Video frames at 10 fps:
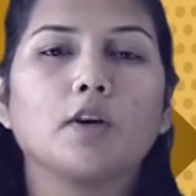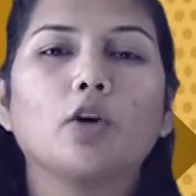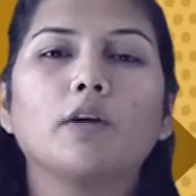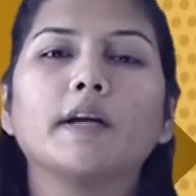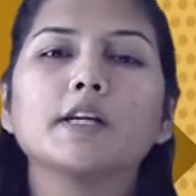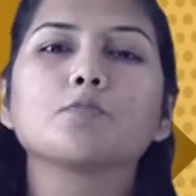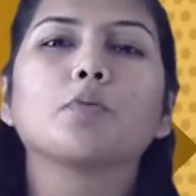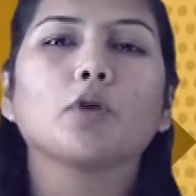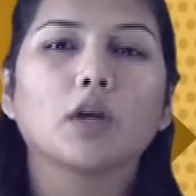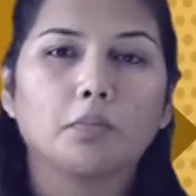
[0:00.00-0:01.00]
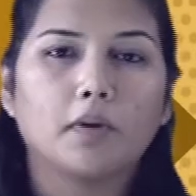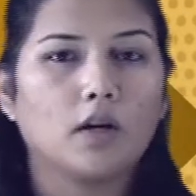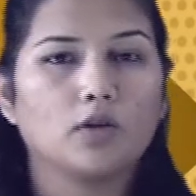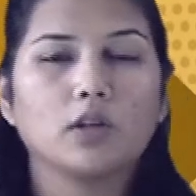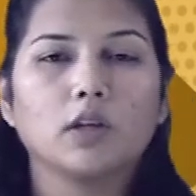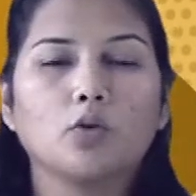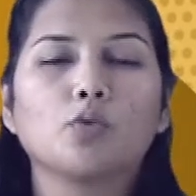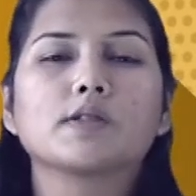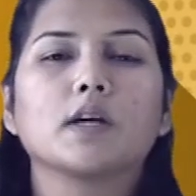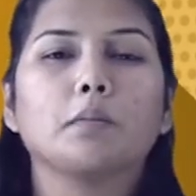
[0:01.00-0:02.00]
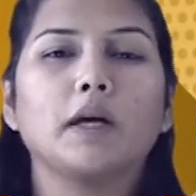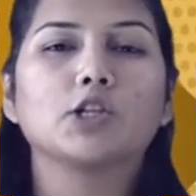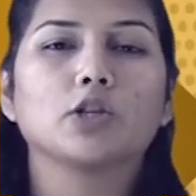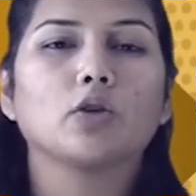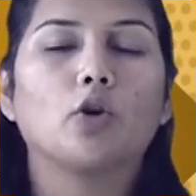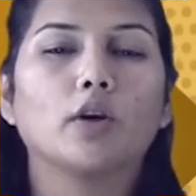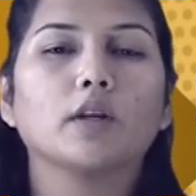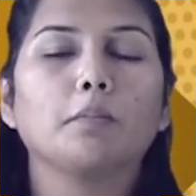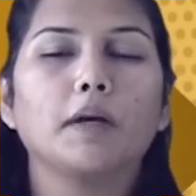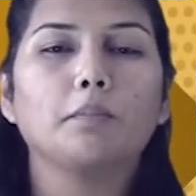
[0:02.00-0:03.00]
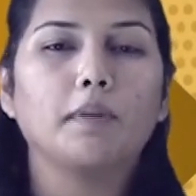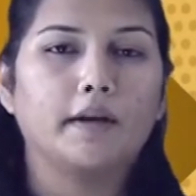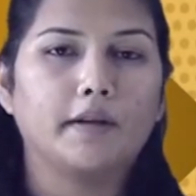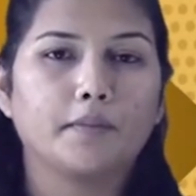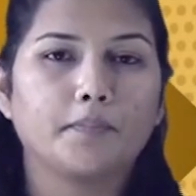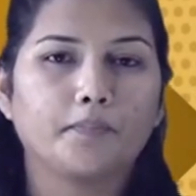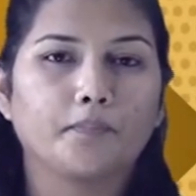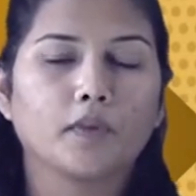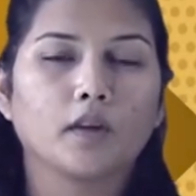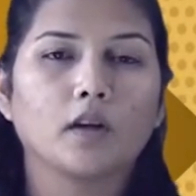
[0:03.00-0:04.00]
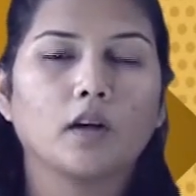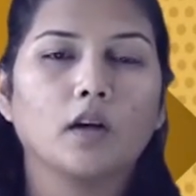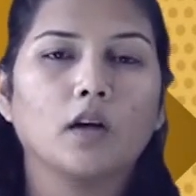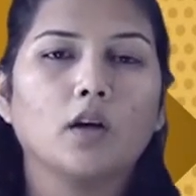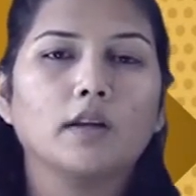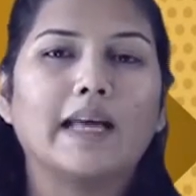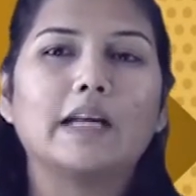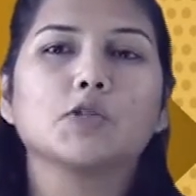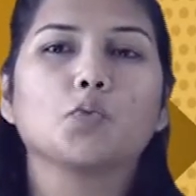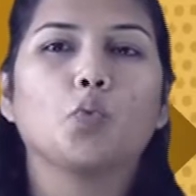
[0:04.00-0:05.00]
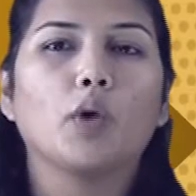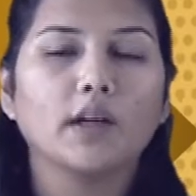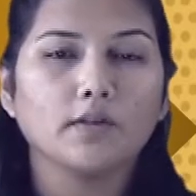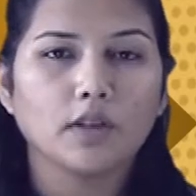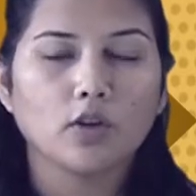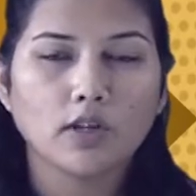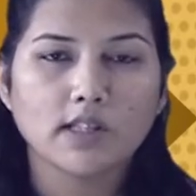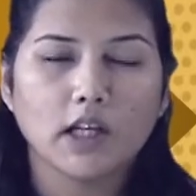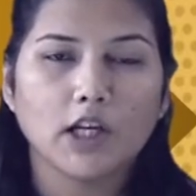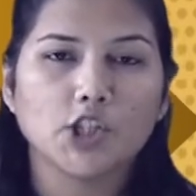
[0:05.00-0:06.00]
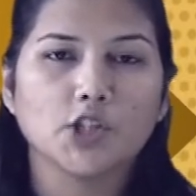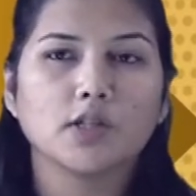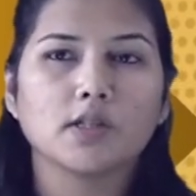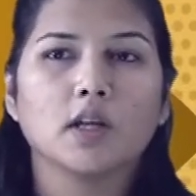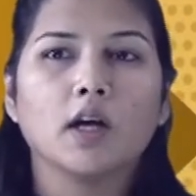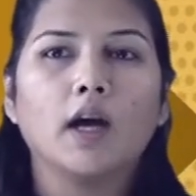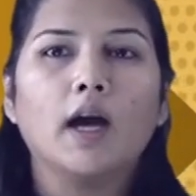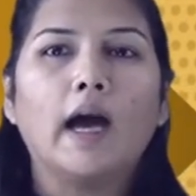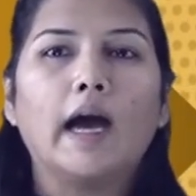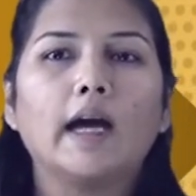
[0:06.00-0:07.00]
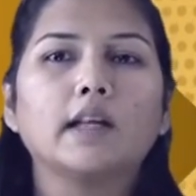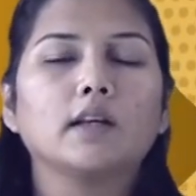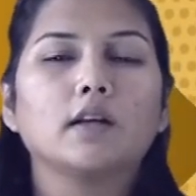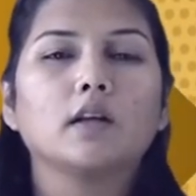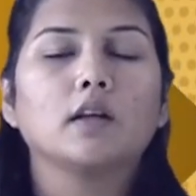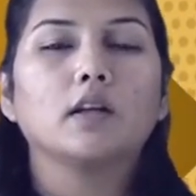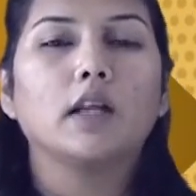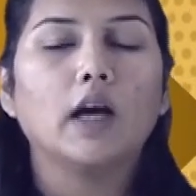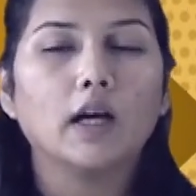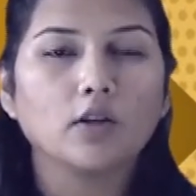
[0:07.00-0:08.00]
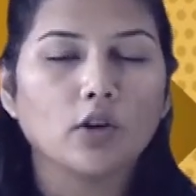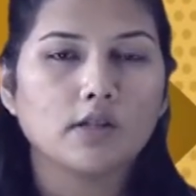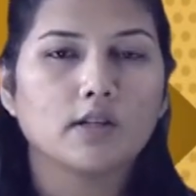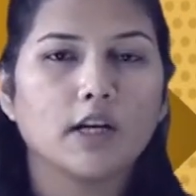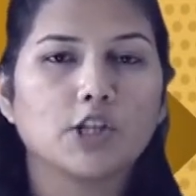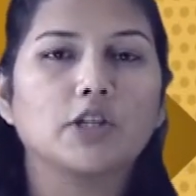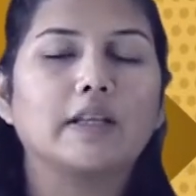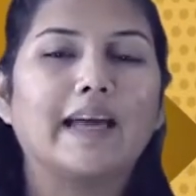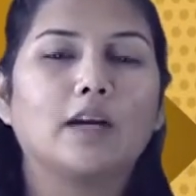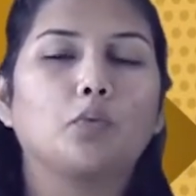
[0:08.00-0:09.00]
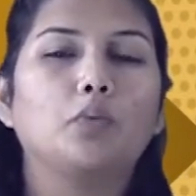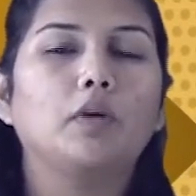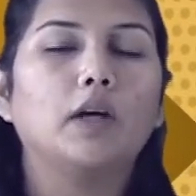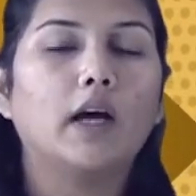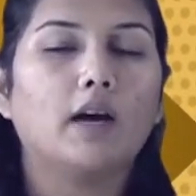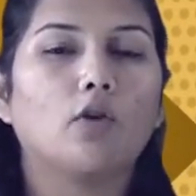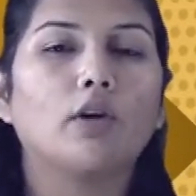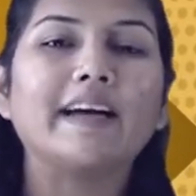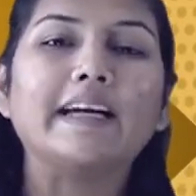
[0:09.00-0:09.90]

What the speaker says: we already spoke about the Ursa Major or the Big Bear. That is one of the constellations, and the other constellation that we have already